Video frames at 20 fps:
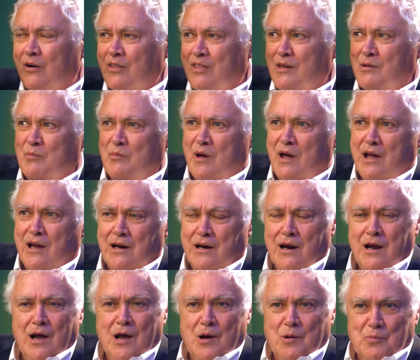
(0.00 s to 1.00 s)
are they
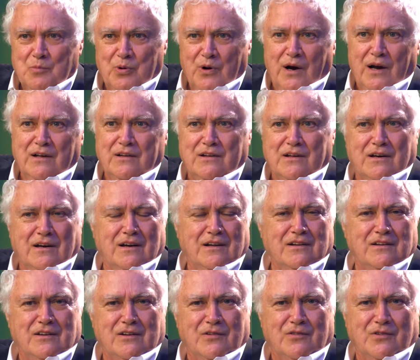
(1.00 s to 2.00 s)
made
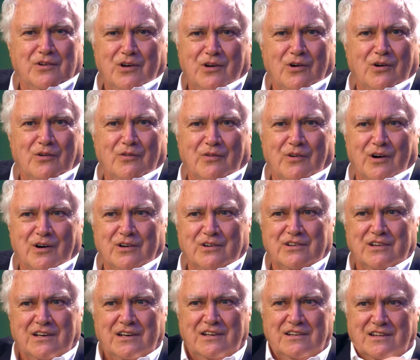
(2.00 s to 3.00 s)
presidents of
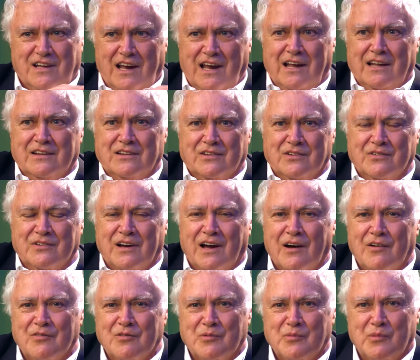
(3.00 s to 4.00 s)
universities, heads of
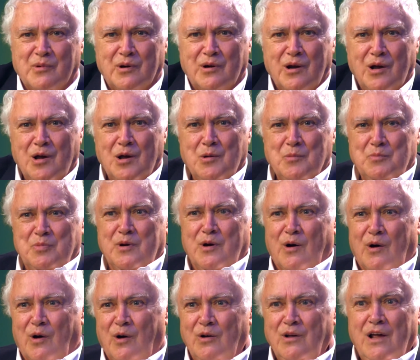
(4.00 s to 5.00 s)
government
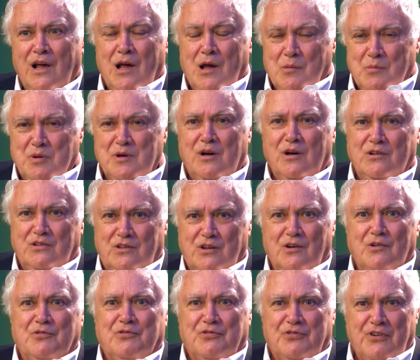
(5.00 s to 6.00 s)
bureaus, because
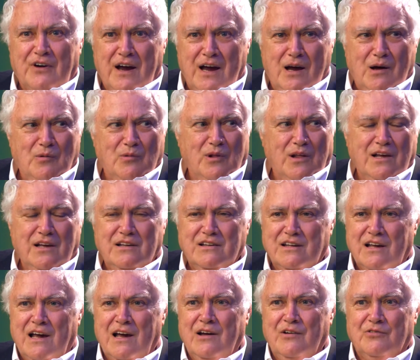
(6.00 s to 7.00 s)
their families
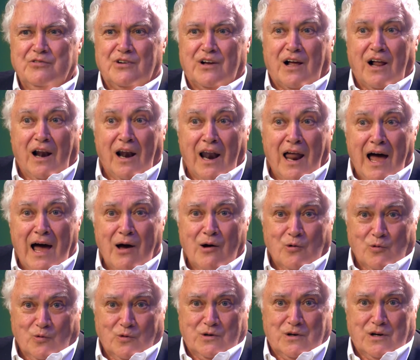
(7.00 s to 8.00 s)
have
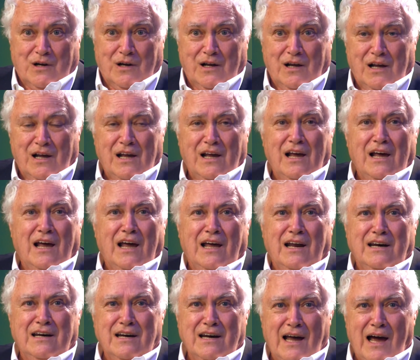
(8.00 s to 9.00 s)
clout.
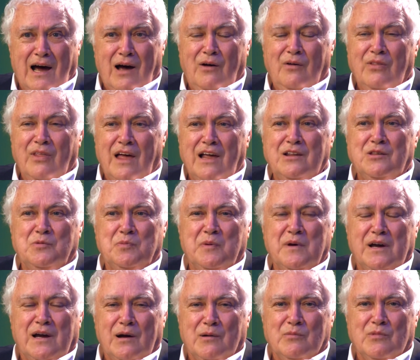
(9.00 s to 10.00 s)
And now that's
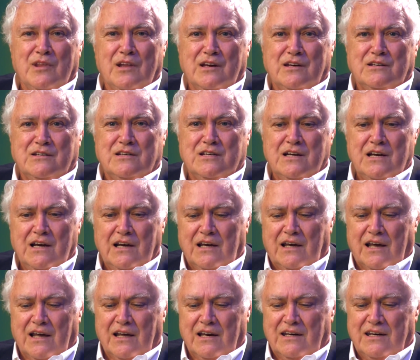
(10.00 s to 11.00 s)
become the
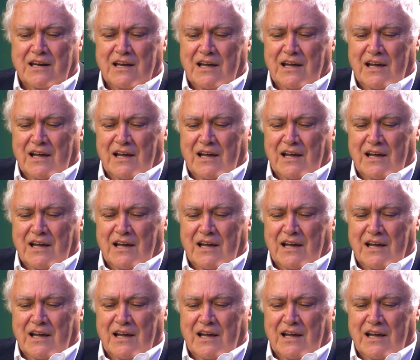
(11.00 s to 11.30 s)
ticket